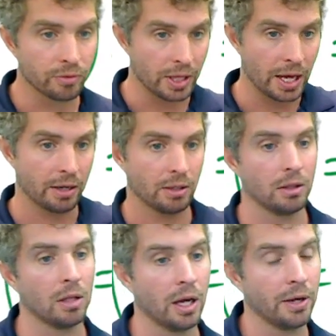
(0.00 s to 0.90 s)
for that
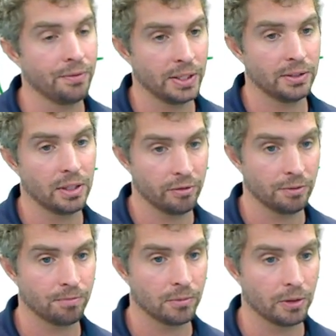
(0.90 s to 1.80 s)
line that's given.
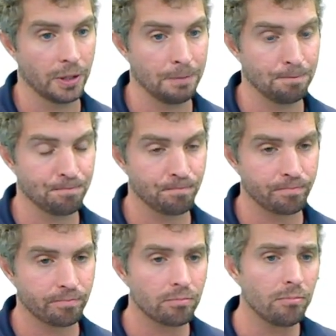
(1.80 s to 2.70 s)
Okay?
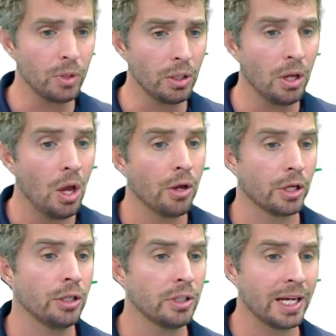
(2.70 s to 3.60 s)
I'm
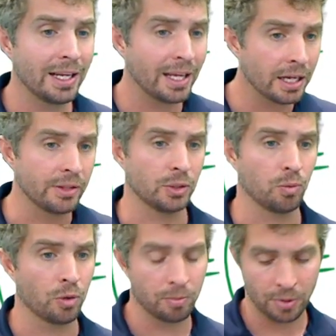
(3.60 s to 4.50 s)
going to do that again in this
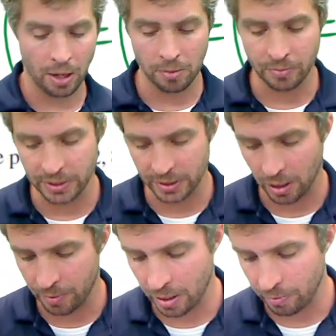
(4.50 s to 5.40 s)
word problem that's
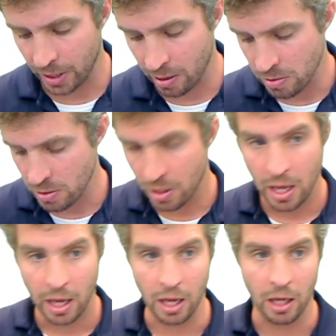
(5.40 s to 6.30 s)
coming up now.
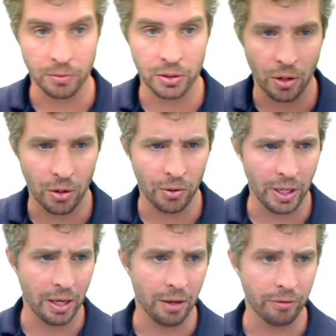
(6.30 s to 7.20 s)
So
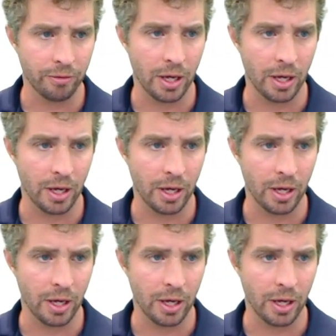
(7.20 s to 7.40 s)
if,